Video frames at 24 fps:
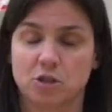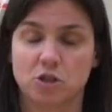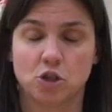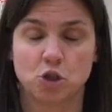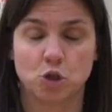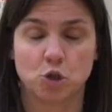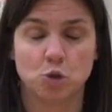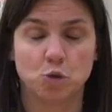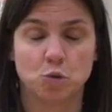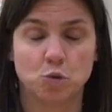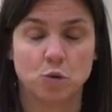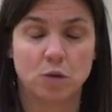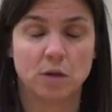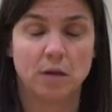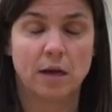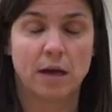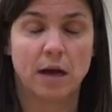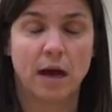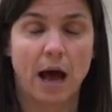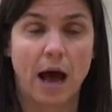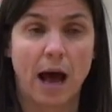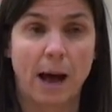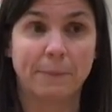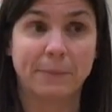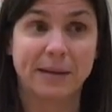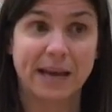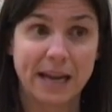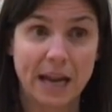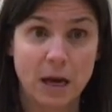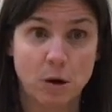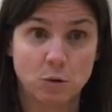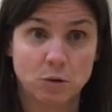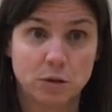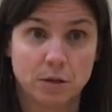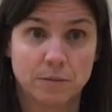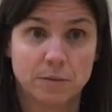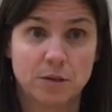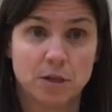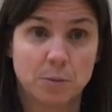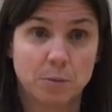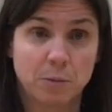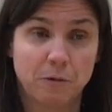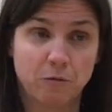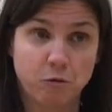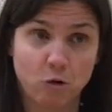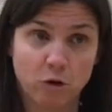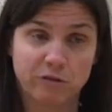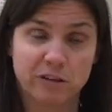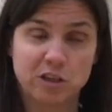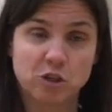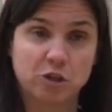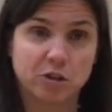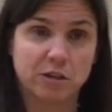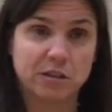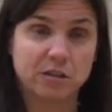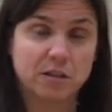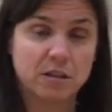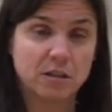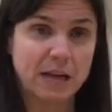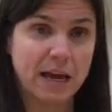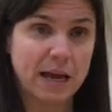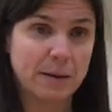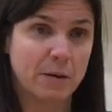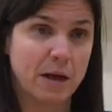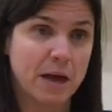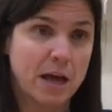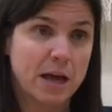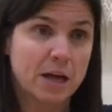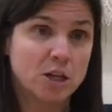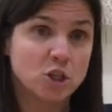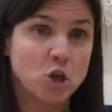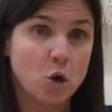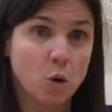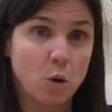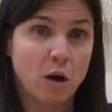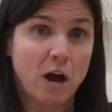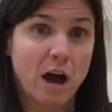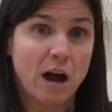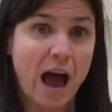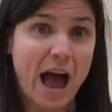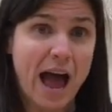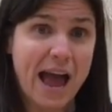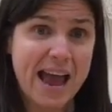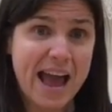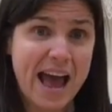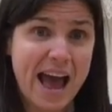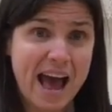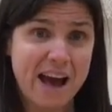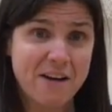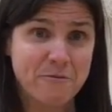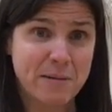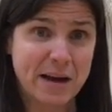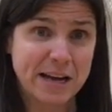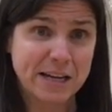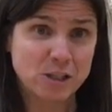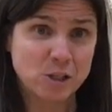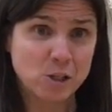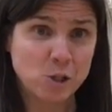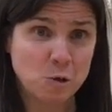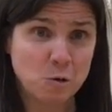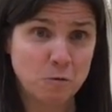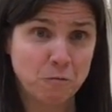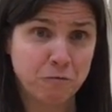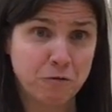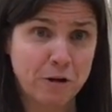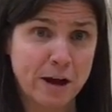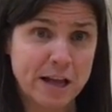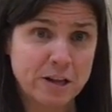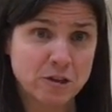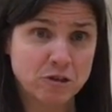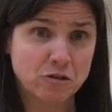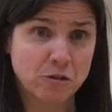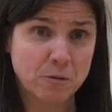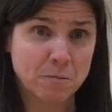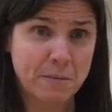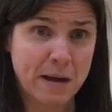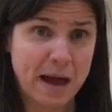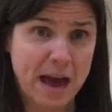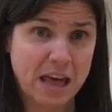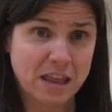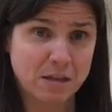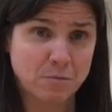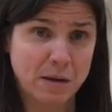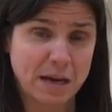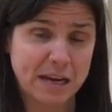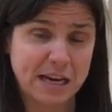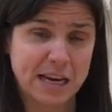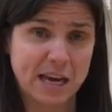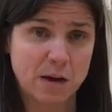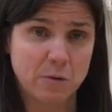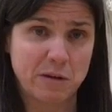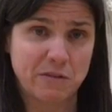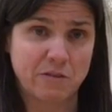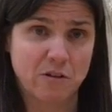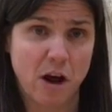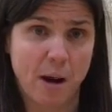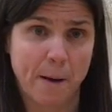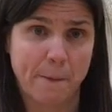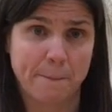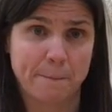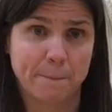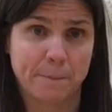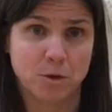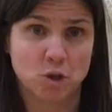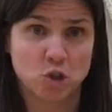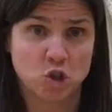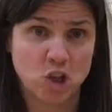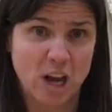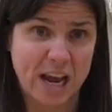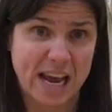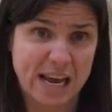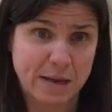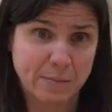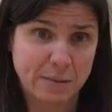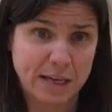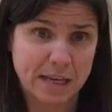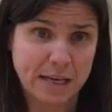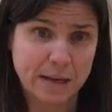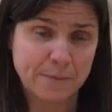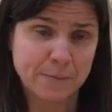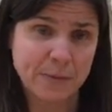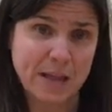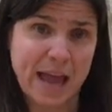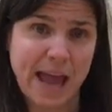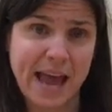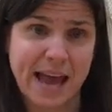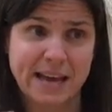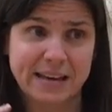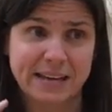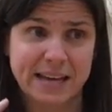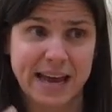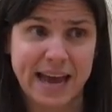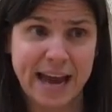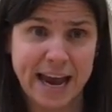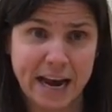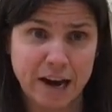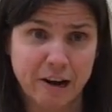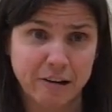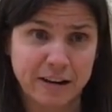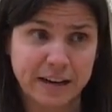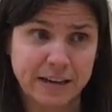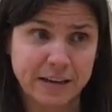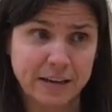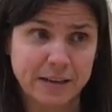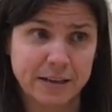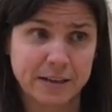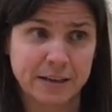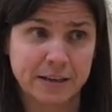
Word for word: to um, get out before returning to the game. So I have my two friends from Math Mania. We've got Jamie and Aaron